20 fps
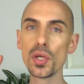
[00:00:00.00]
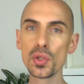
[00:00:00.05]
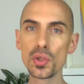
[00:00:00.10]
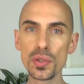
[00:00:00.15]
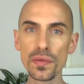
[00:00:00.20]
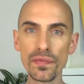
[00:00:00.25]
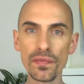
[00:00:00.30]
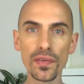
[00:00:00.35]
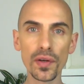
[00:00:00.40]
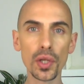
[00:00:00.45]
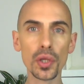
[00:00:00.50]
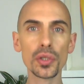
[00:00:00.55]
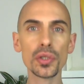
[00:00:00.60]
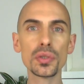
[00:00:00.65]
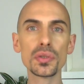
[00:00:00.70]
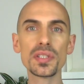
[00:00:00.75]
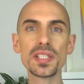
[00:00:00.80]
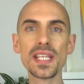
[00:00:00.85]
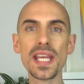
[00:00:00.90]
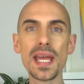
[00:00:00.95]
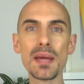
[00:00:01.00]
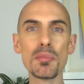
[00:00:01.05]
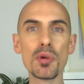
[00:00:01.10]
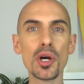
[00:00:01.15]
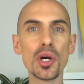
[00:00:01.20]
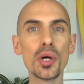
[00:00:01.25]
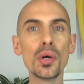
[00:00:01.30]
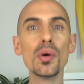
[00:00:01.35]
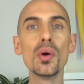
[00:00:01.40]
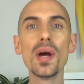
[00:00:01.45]
to follow your
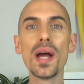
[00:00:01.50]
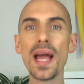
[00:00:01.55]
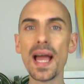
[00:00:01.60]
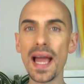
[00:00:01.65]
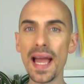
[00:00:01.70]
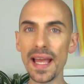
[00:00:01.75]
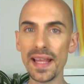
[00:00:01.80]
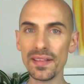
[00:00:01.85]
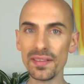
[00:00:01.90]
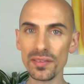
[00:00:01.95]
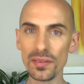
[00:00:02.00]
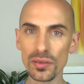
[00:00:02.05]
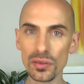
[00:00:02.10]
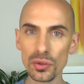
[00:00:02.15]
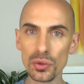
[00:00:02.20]
DMO and